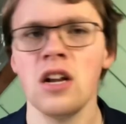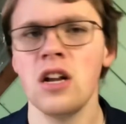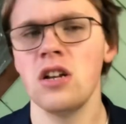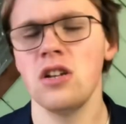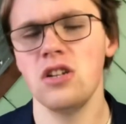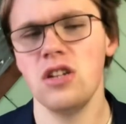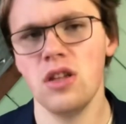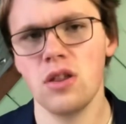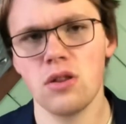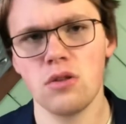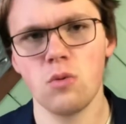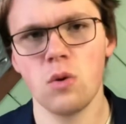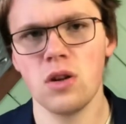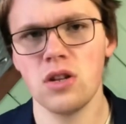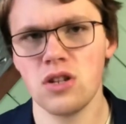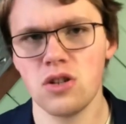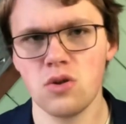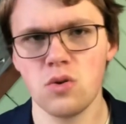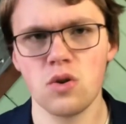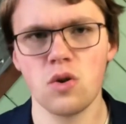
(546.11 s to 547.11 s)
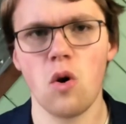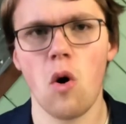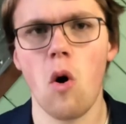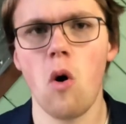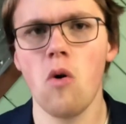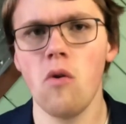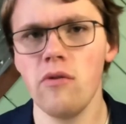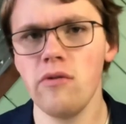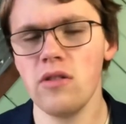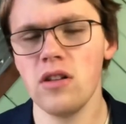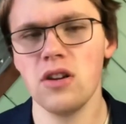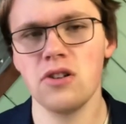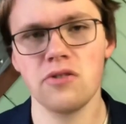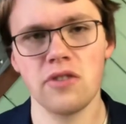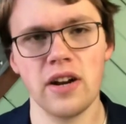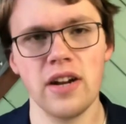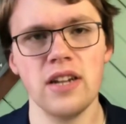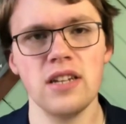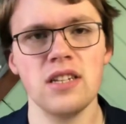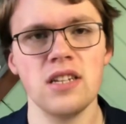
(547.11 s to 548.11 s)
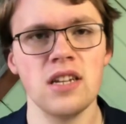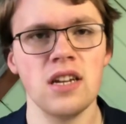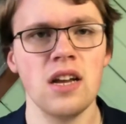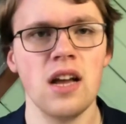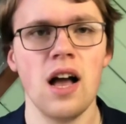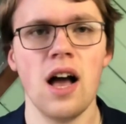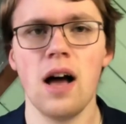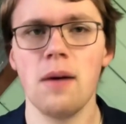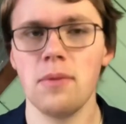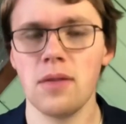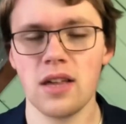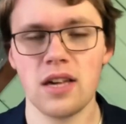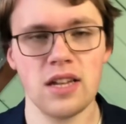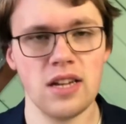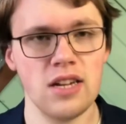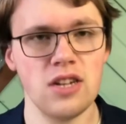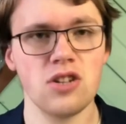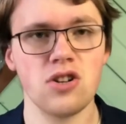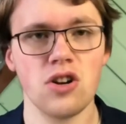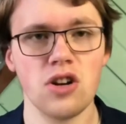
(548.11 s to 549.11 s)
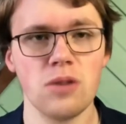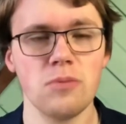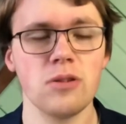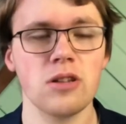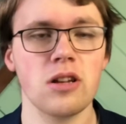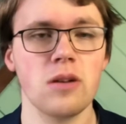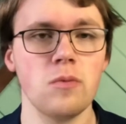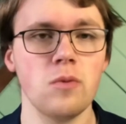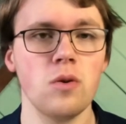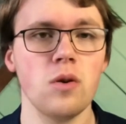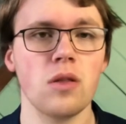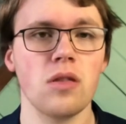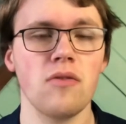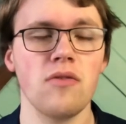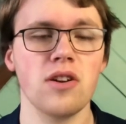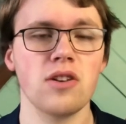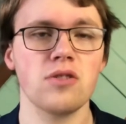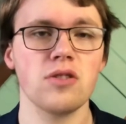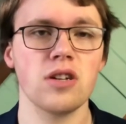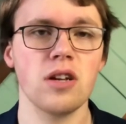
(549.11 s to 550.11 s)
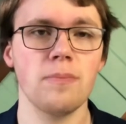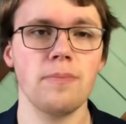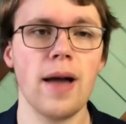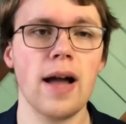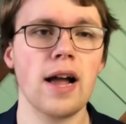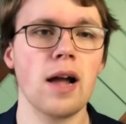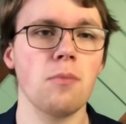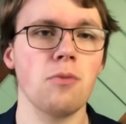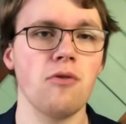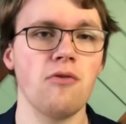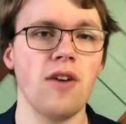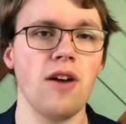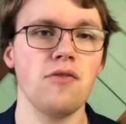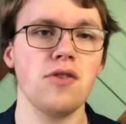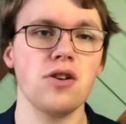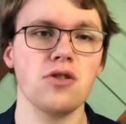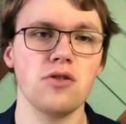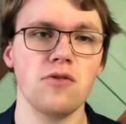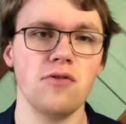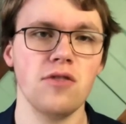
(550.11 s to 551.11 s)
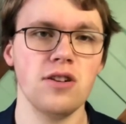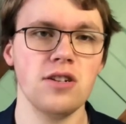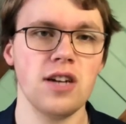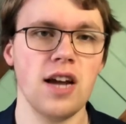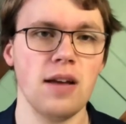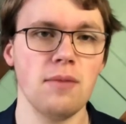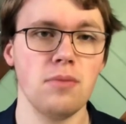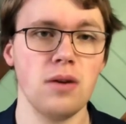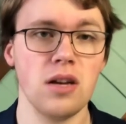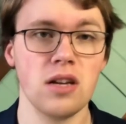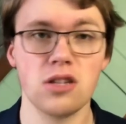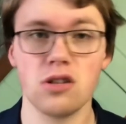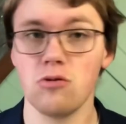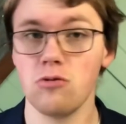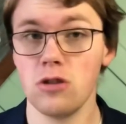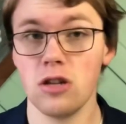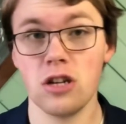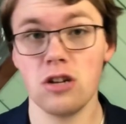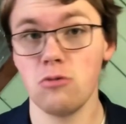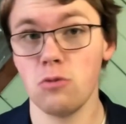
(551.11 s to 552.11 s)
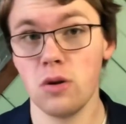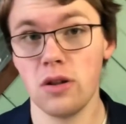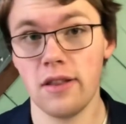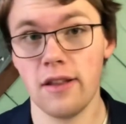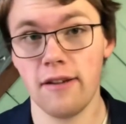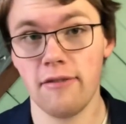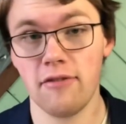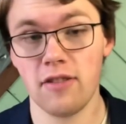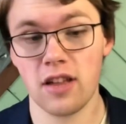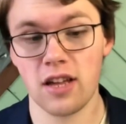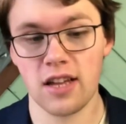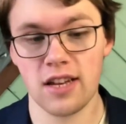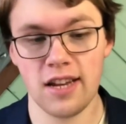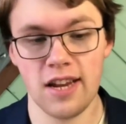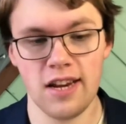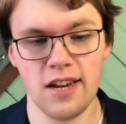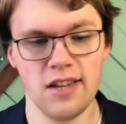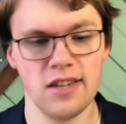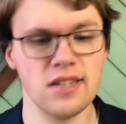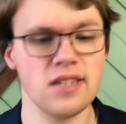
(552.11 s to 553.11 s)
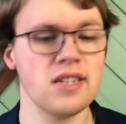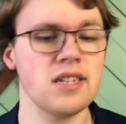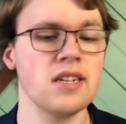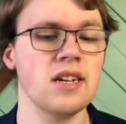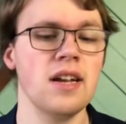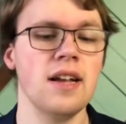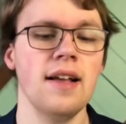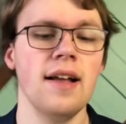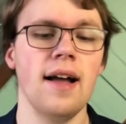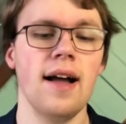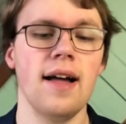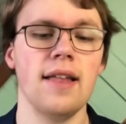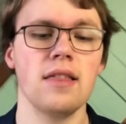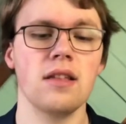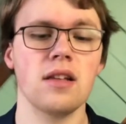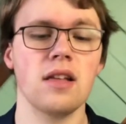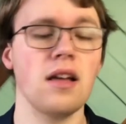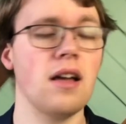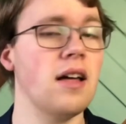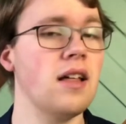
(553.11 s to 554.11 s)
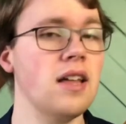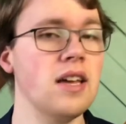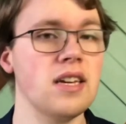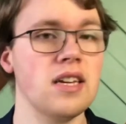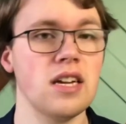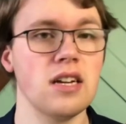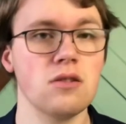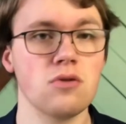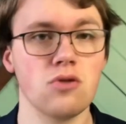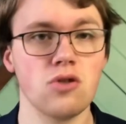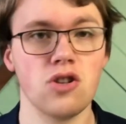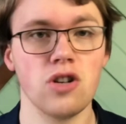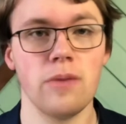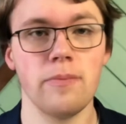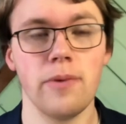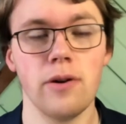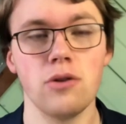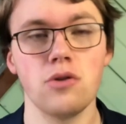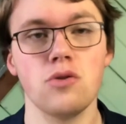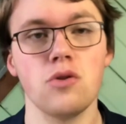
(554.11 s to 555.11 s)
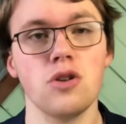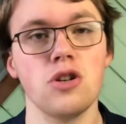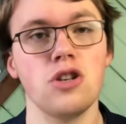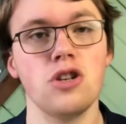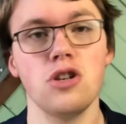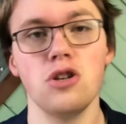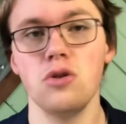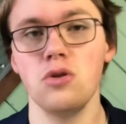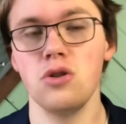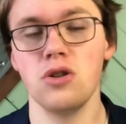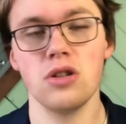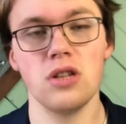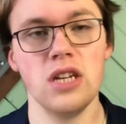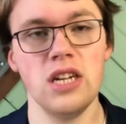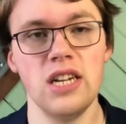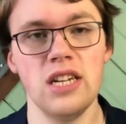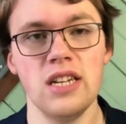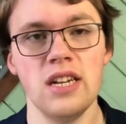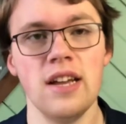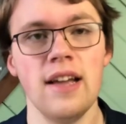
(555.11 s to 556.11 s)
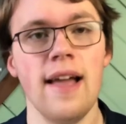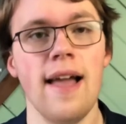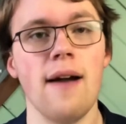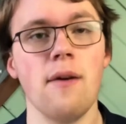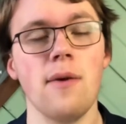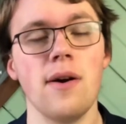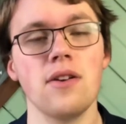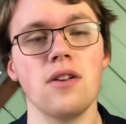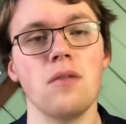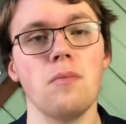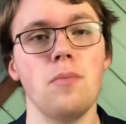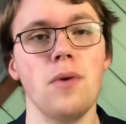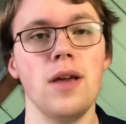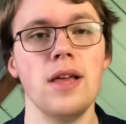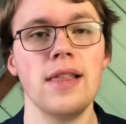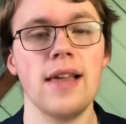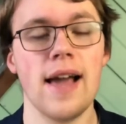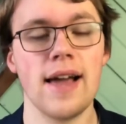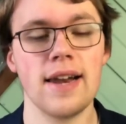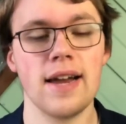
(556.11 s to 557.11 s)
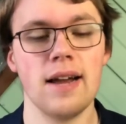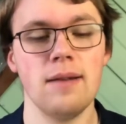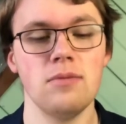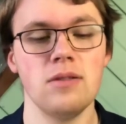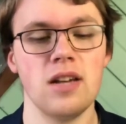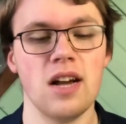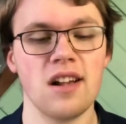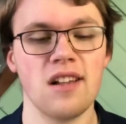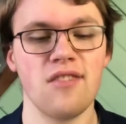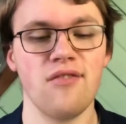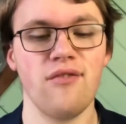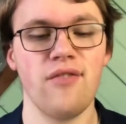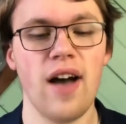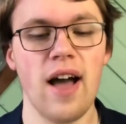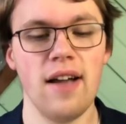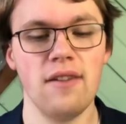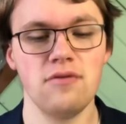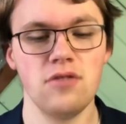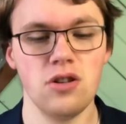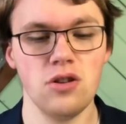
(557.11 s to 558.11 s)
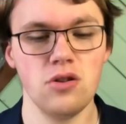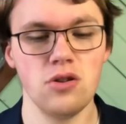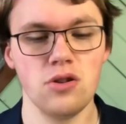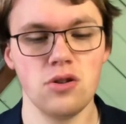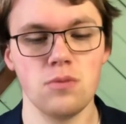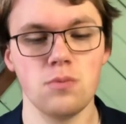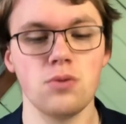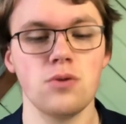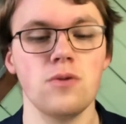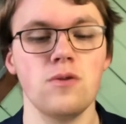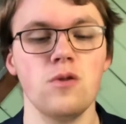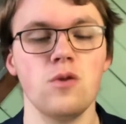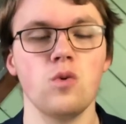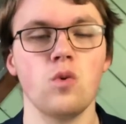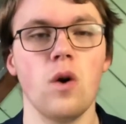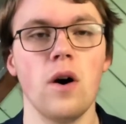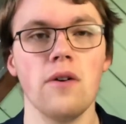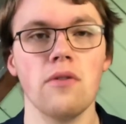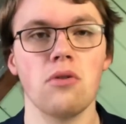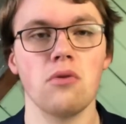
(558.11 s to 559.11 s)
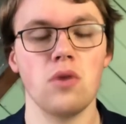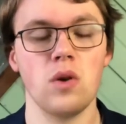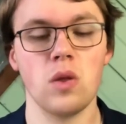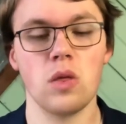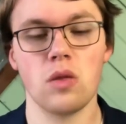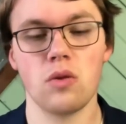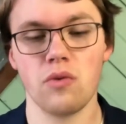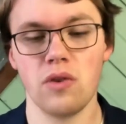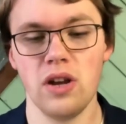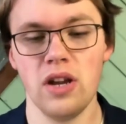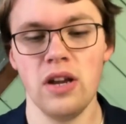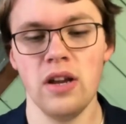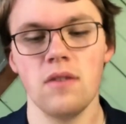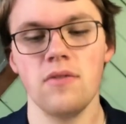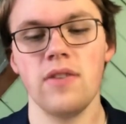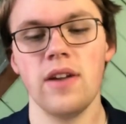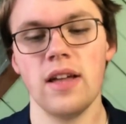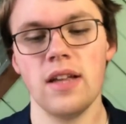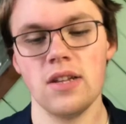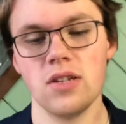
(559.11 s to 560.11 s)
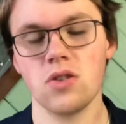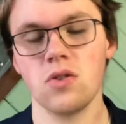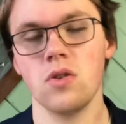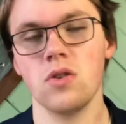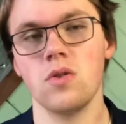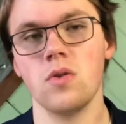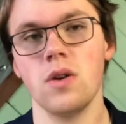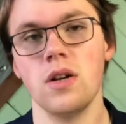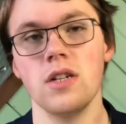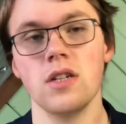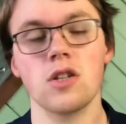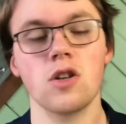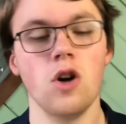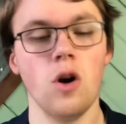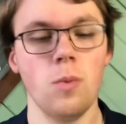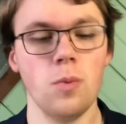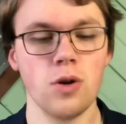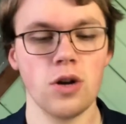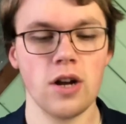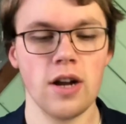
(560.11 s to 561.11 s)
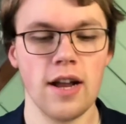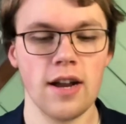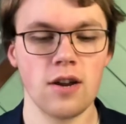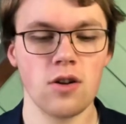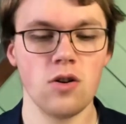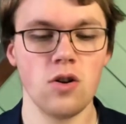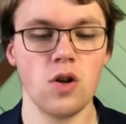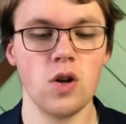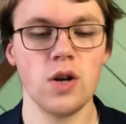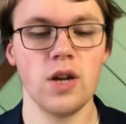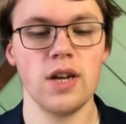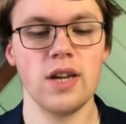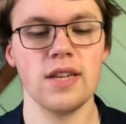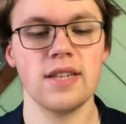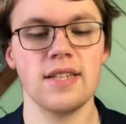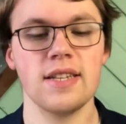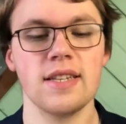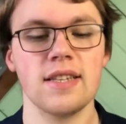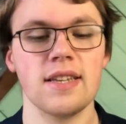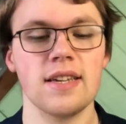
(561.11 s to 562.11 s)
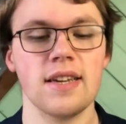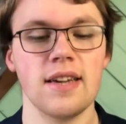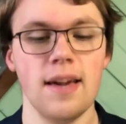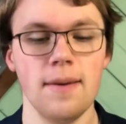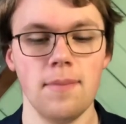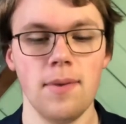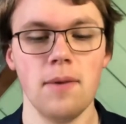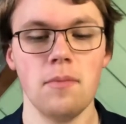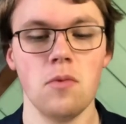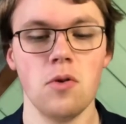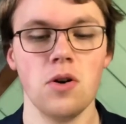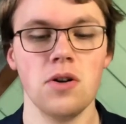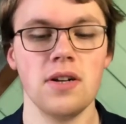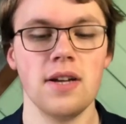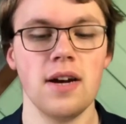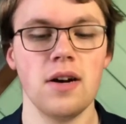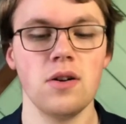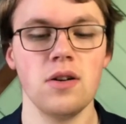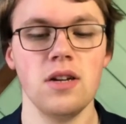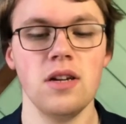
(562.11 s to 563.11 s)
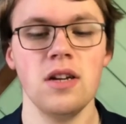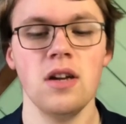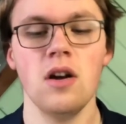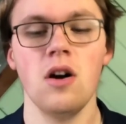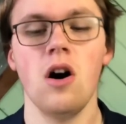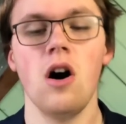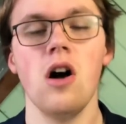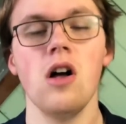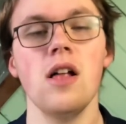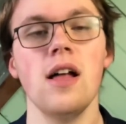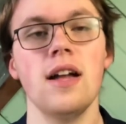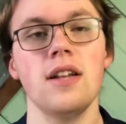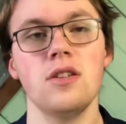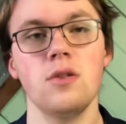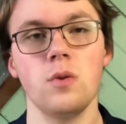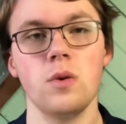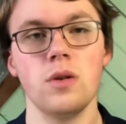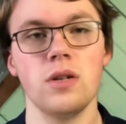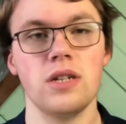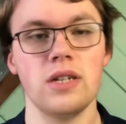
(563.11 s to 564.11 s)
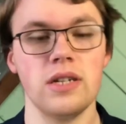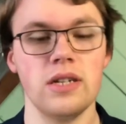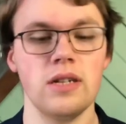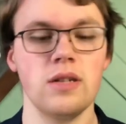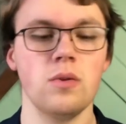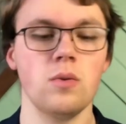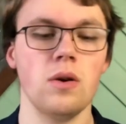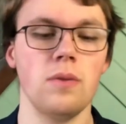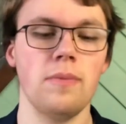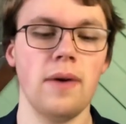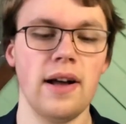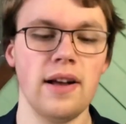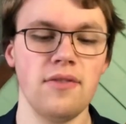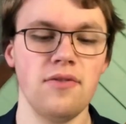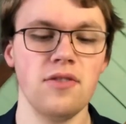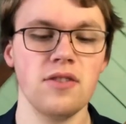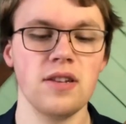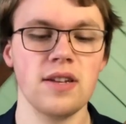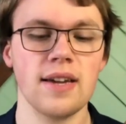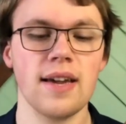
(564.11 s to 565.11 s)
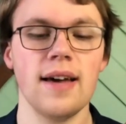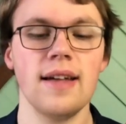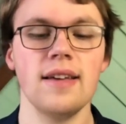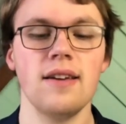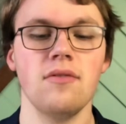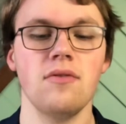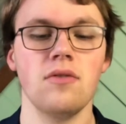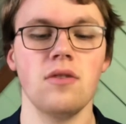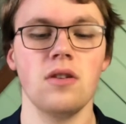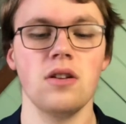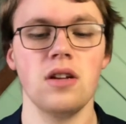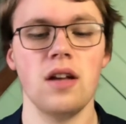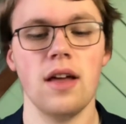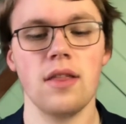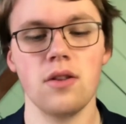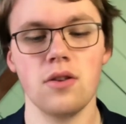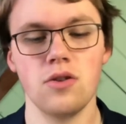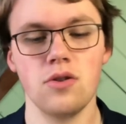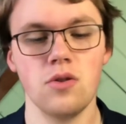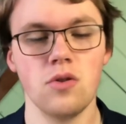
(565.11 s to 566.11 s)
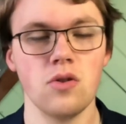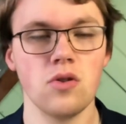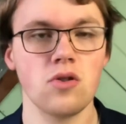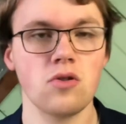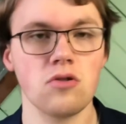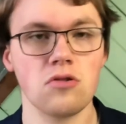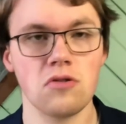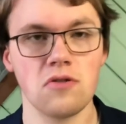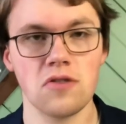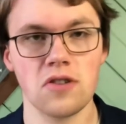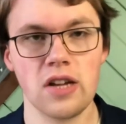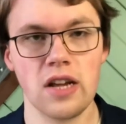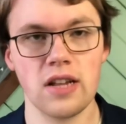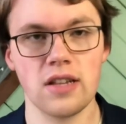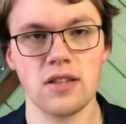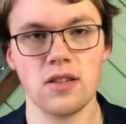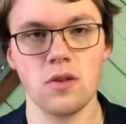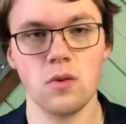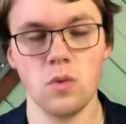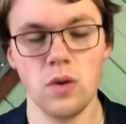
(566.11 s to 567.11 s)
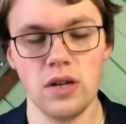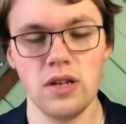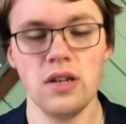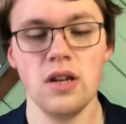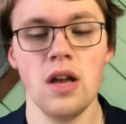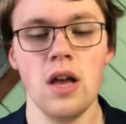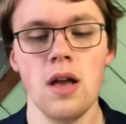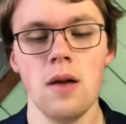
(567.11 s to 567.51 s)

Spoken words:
Neither one is doing overly great, but the Canadiens are able to come away with the victory, get back up to 500 for the time being. So a really good win there for the Canadiens. The LA Kings would jump out to a huge lead and wound up being the Anaheim Ducks 5-2 to improve to 12-3-3. Fiala scored twice. Kopitar had a goal and an assist, and Kempe, Moore, and Doughty all had 2 assists, while Byfield and Kaliev were other 2 goal scorers for the Kings in the win.